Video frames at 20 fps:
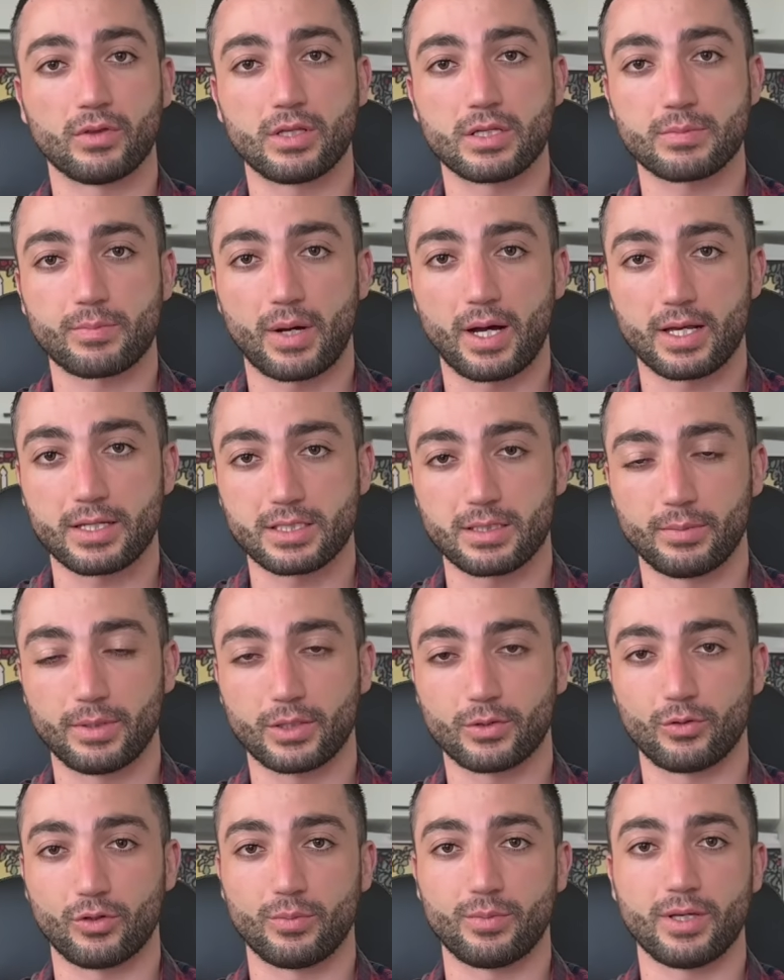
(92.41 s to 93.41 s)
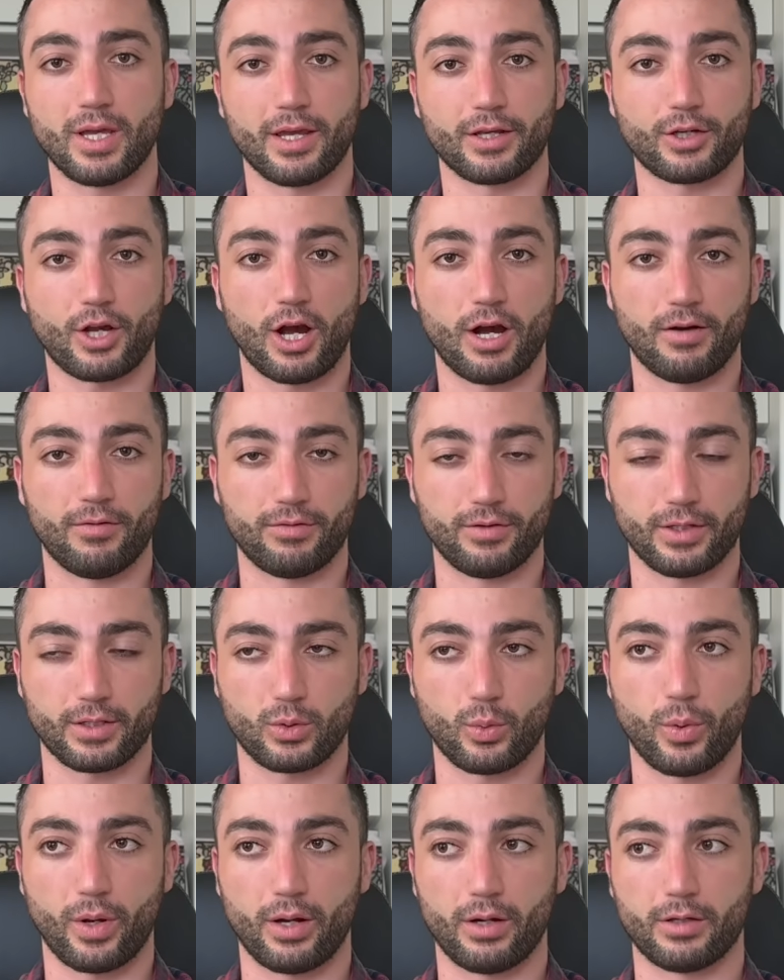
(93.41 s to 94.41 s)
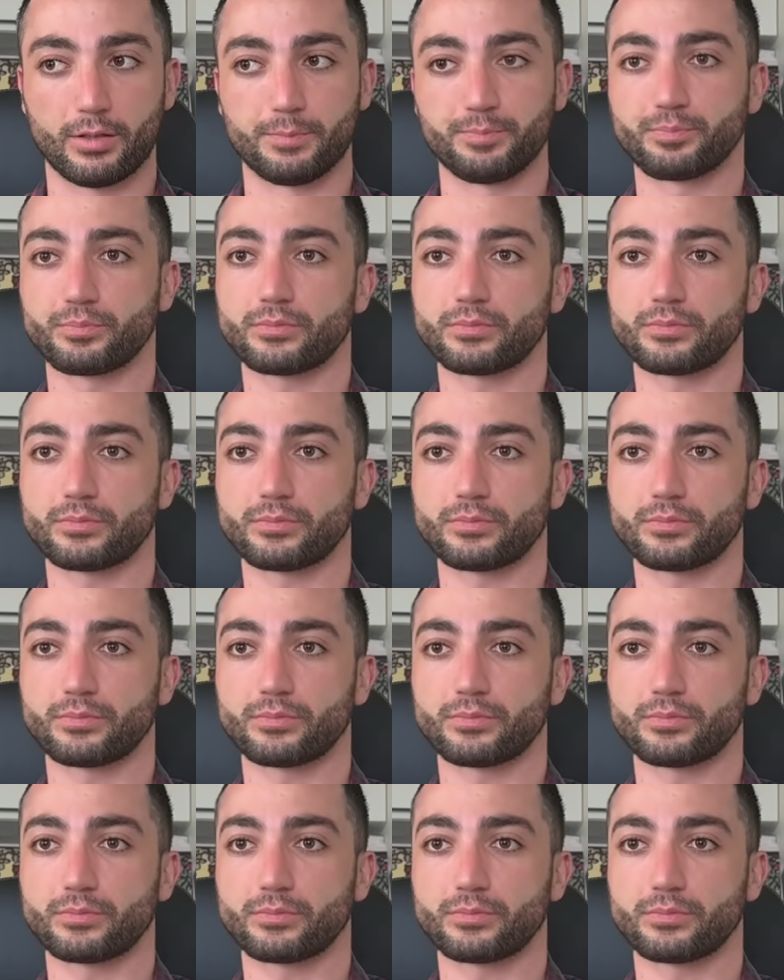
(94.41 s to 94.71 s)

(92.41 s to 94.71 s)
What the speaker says: this possibly could be a conflict where